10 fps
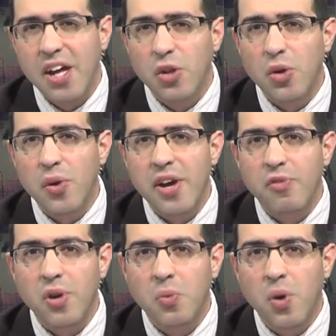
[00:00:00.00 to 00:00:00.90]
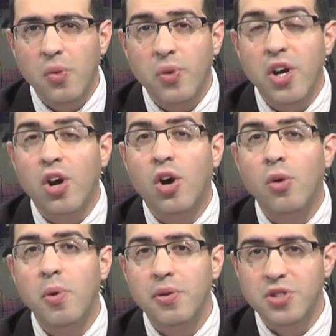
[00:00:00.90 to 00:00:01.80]
Hello, everyone. We are
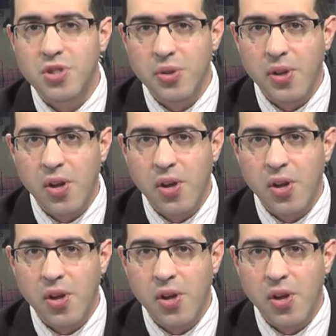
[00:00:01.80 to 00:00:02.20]
almost to the